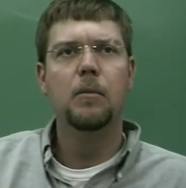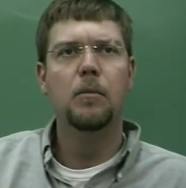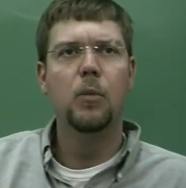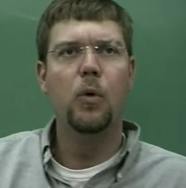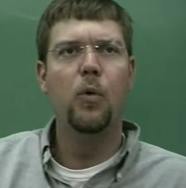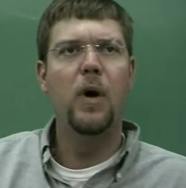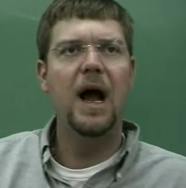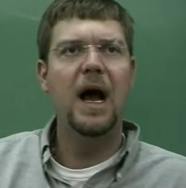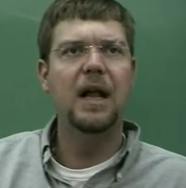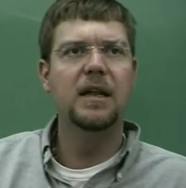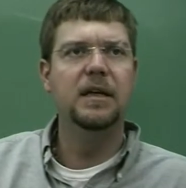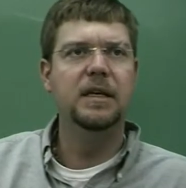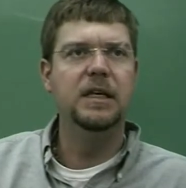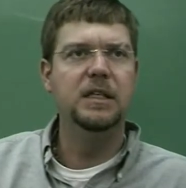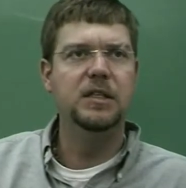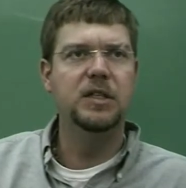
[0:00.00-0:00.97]

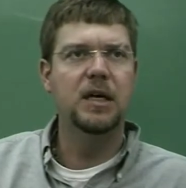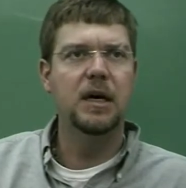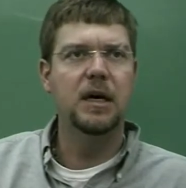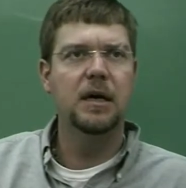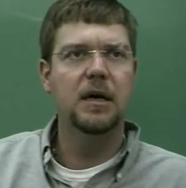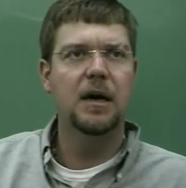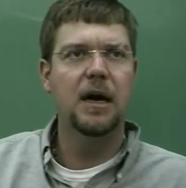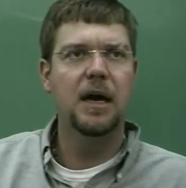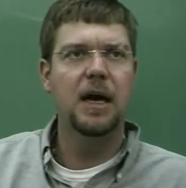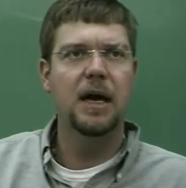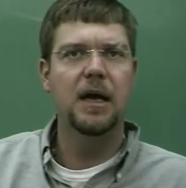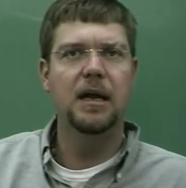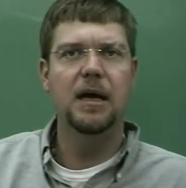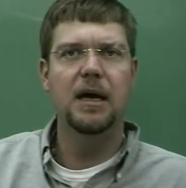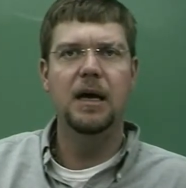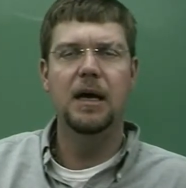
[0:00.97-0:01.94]
morality check. I
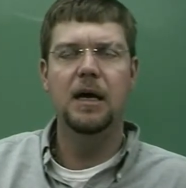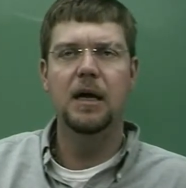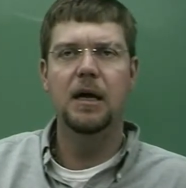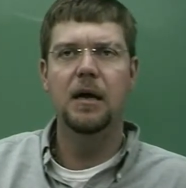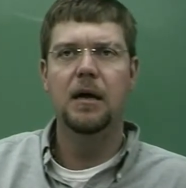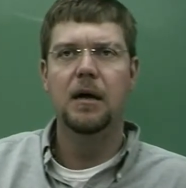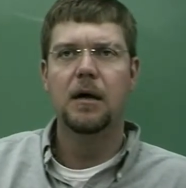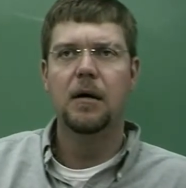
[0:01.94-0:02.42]
had a